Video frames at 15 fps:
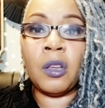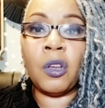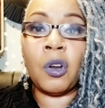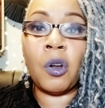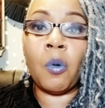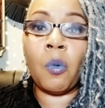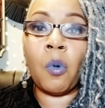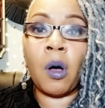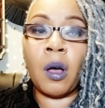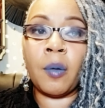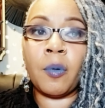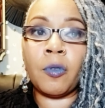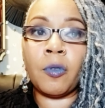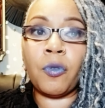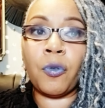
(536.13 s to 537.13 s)
you don't want
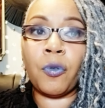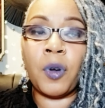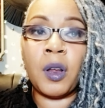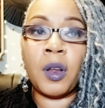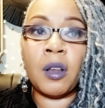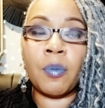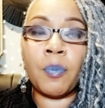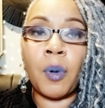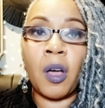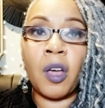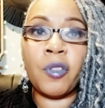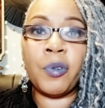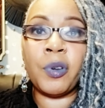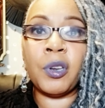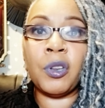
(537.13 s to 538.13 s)
friends
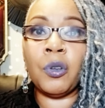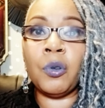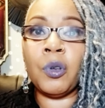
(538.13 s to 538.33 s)
bothering you.